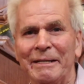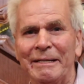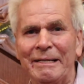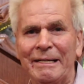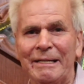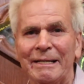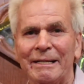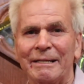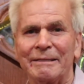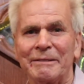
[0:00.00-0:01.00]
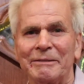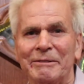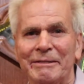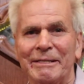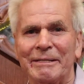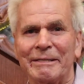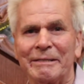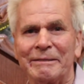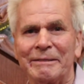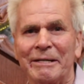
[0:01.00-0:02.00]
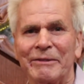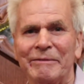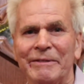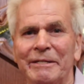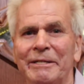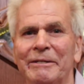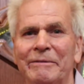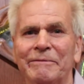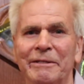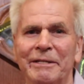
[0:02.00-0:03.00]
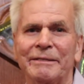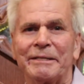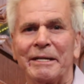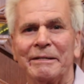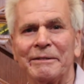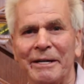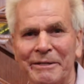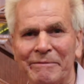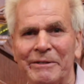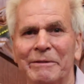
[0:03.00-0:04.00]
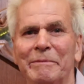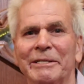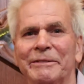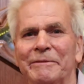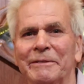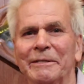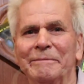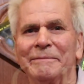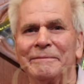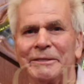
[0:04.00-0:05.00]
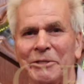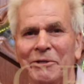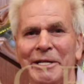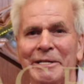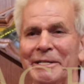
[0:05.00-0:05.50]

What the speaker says: done the video for this, thank you very much for joining in.